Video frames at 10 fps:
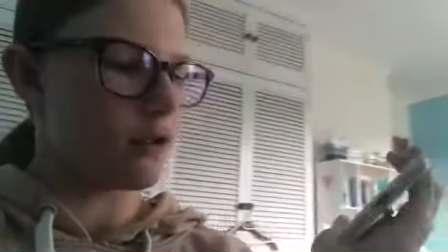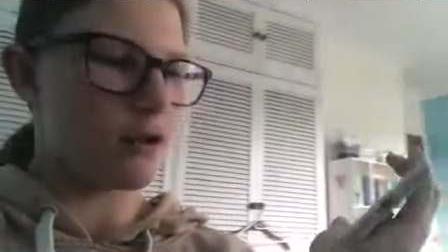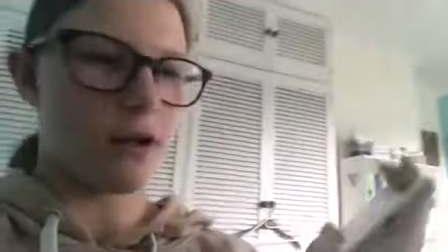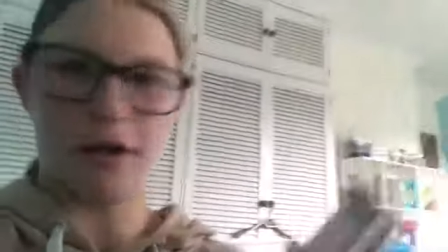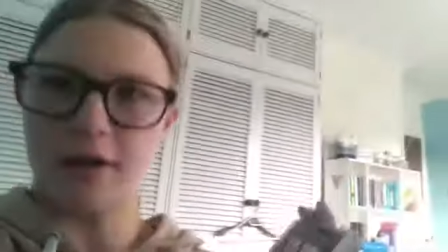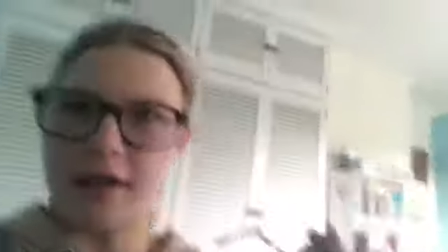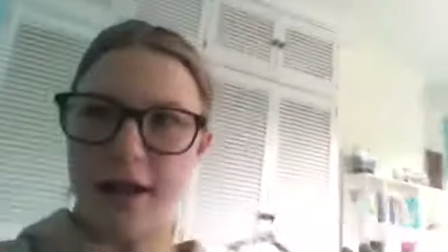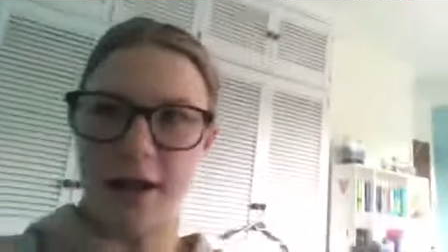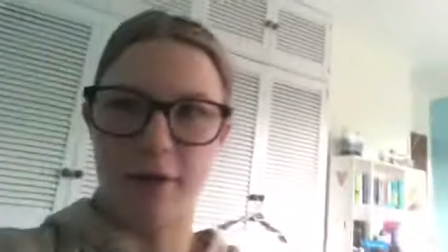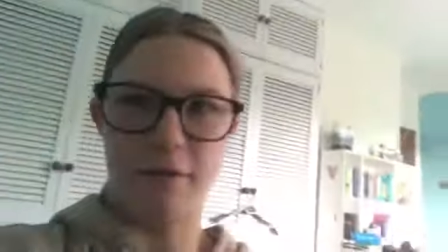good
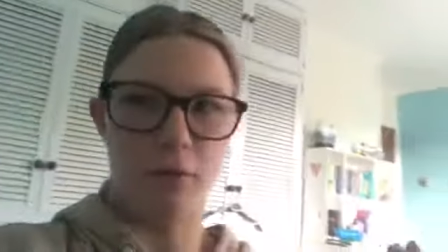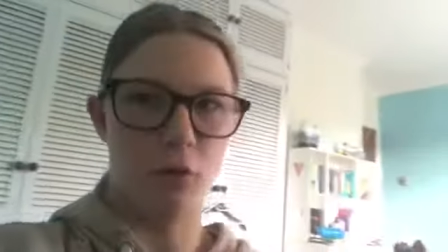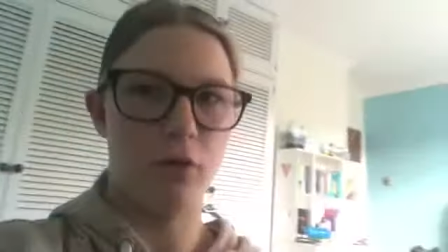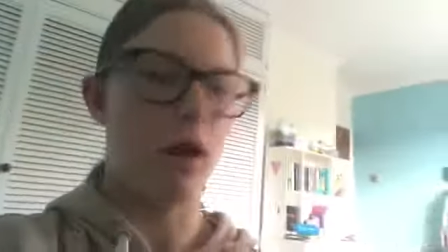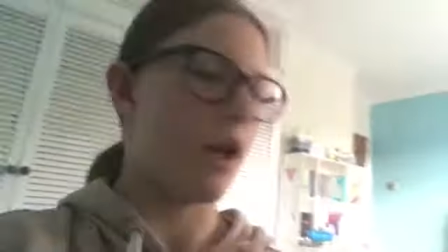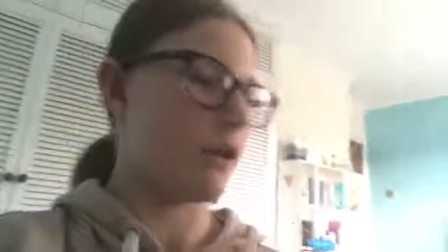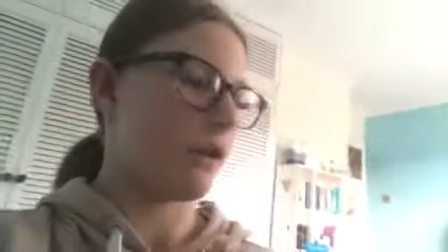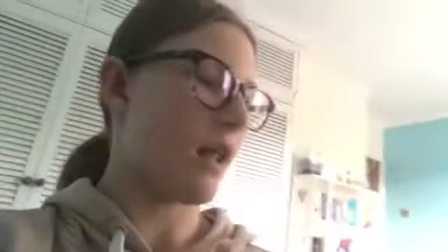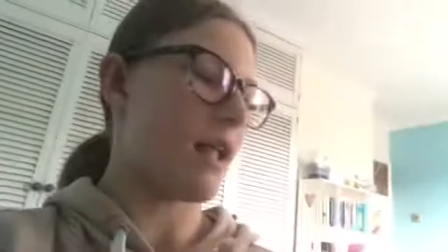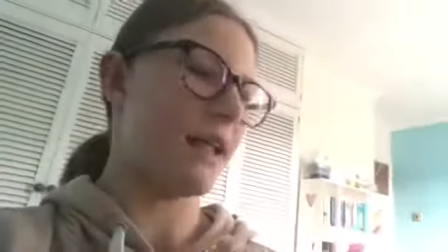and useful. I
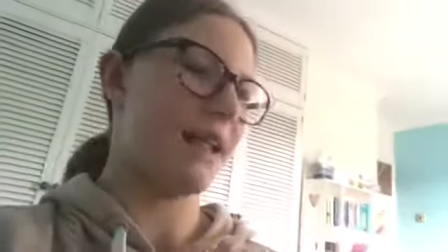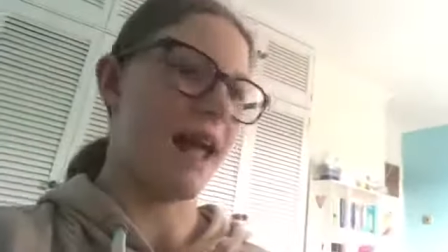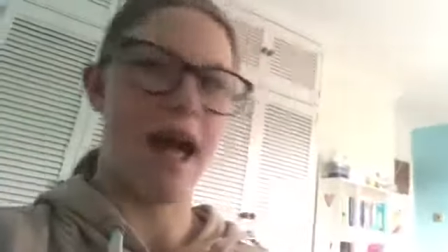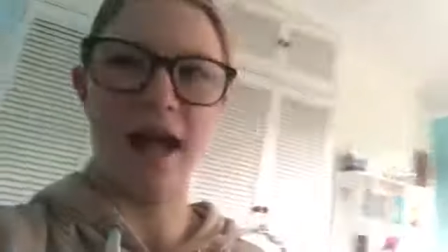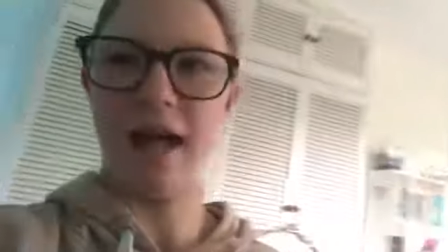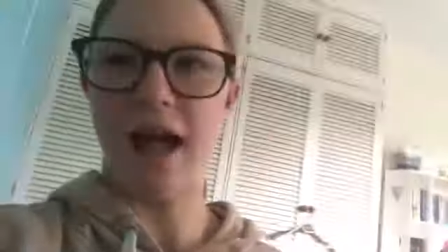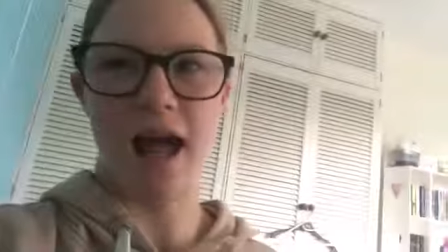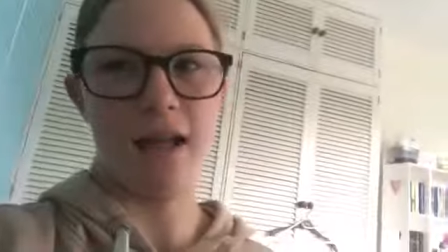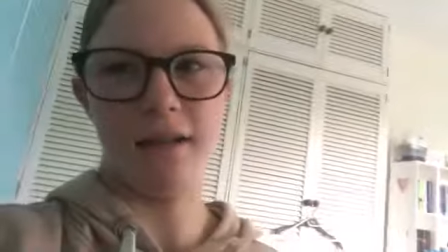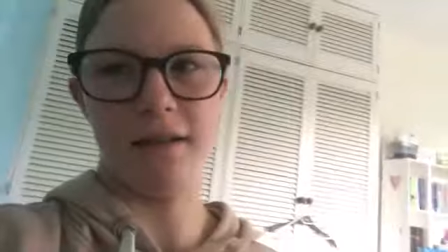just had it there
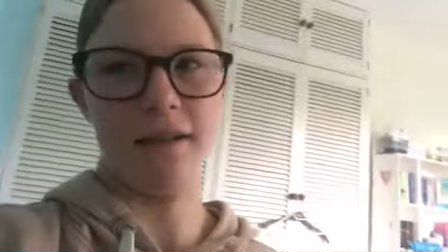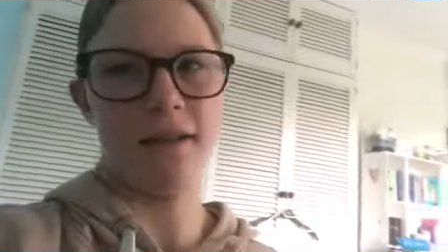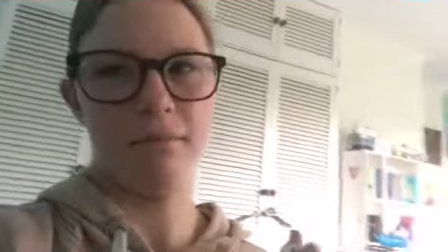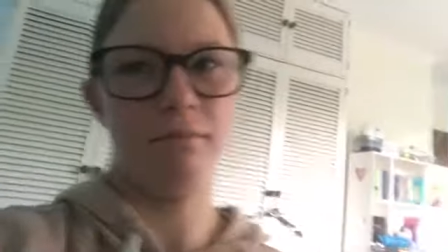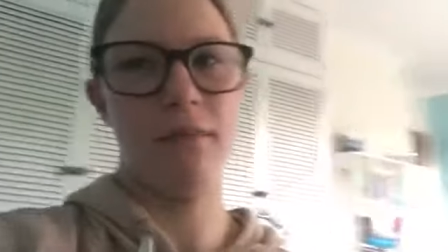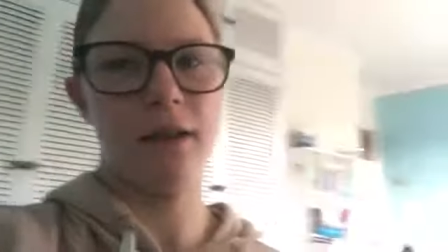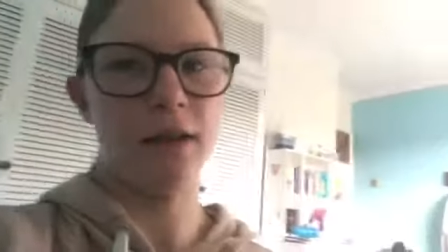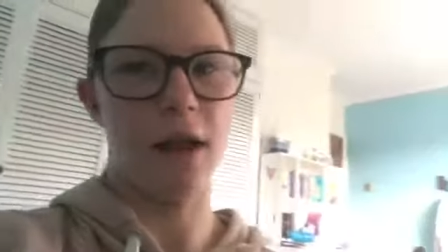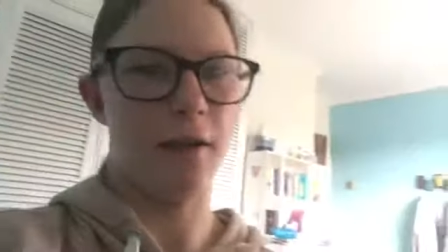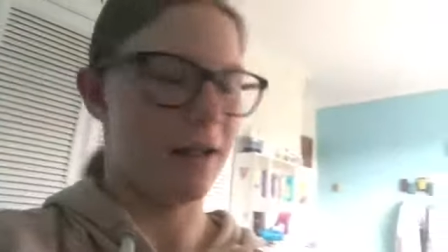and you know,